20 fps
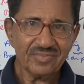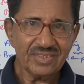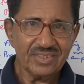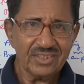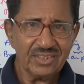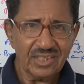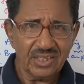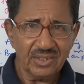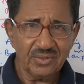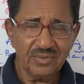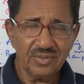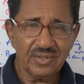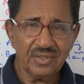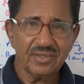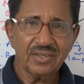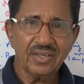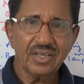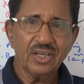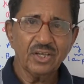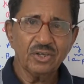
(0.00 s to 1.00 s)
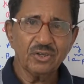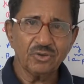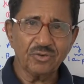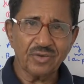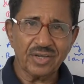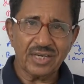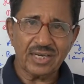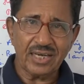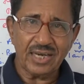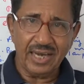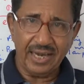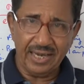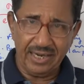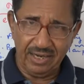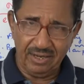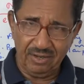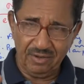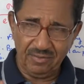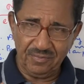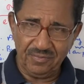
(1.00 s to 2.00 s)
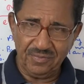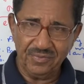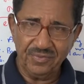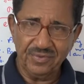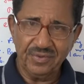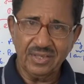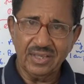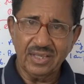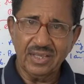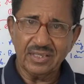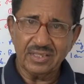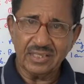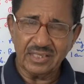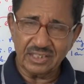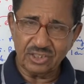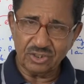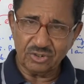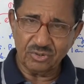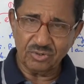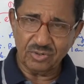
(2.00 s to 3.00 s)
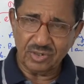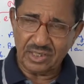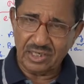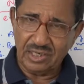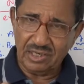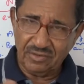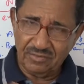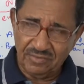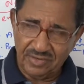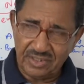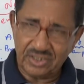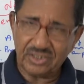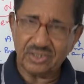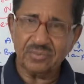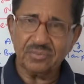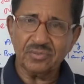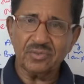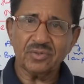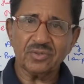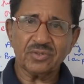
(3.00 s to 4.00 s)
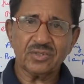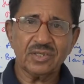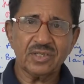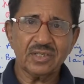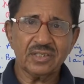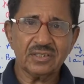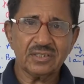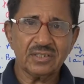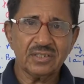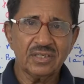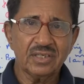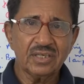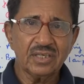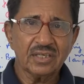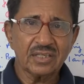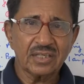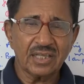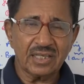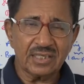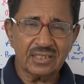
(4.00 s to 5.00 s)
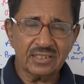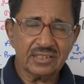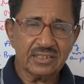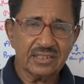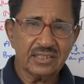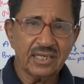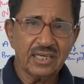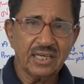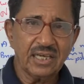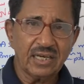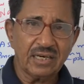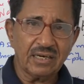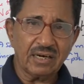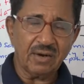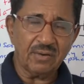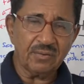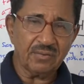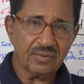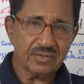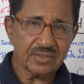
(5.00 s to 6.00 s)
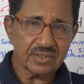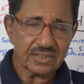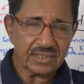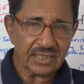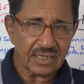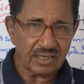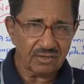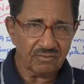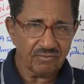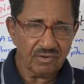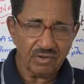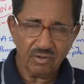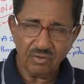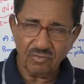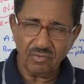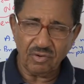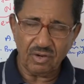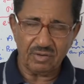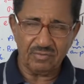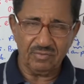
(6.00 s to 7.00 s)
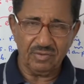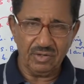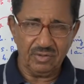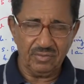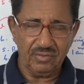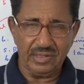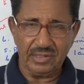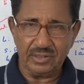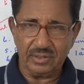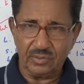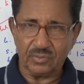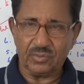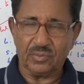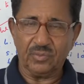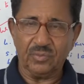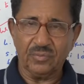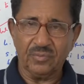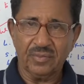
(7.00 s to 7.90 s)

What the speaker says: So you get an idea of the historical events of those days, that is around the Second World War, World War II.